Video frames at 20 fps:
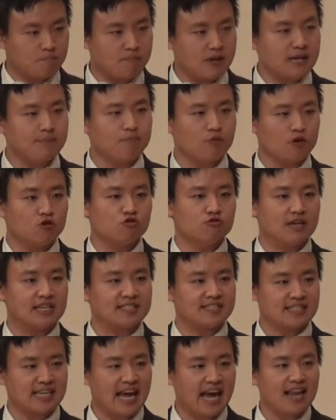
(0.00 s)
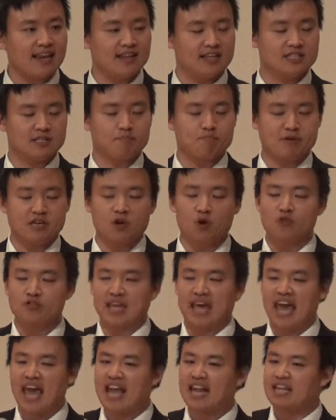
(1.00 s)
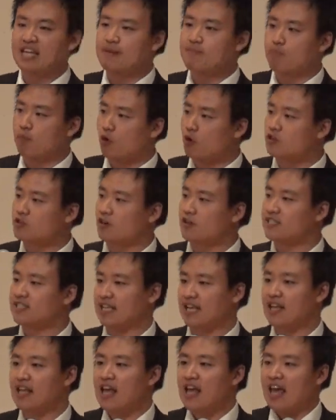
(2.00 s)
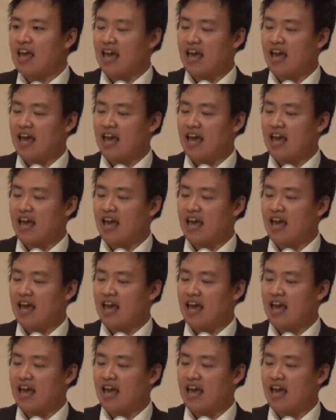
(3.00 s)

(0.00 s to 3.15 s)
people who has talent beyond any borders and